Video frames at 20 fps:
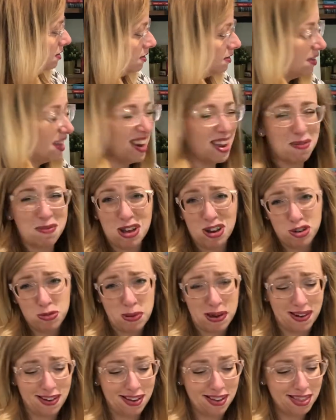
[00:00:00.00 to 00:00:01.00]
He's getting much
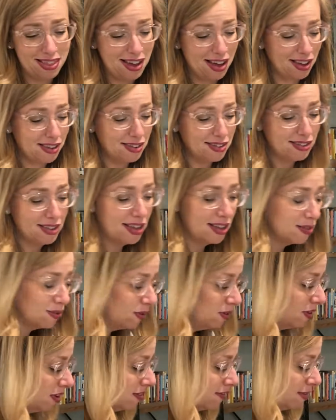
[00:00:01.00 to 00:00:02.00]
better at that as he gets older.